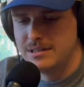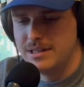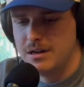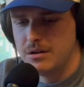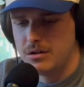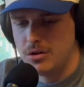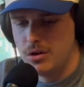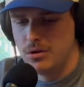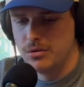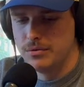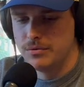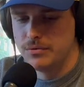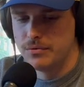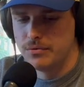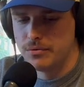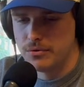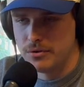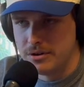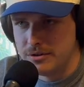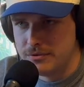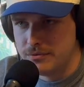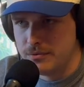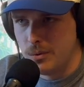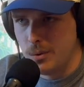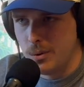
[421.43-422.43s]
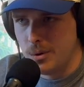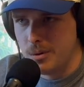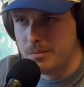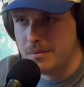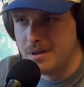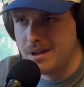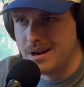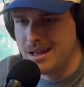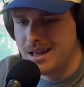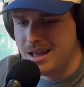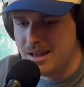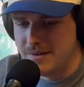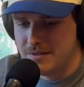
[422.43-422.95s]
now called Freeform
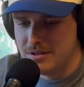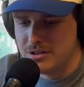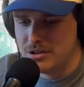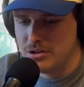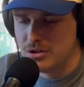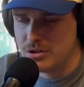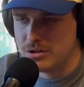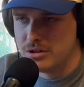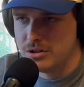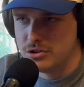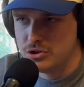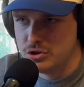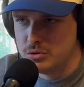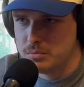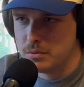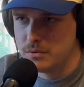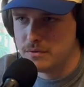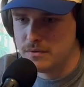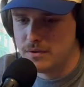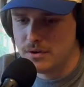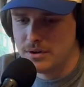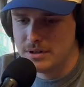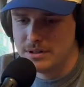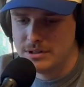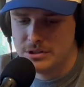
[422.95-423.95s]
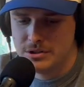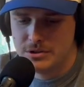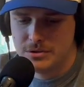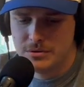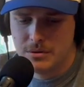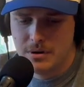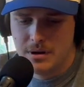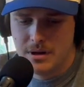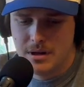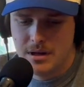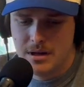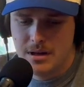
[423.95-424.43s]
that I haven't looked super far into,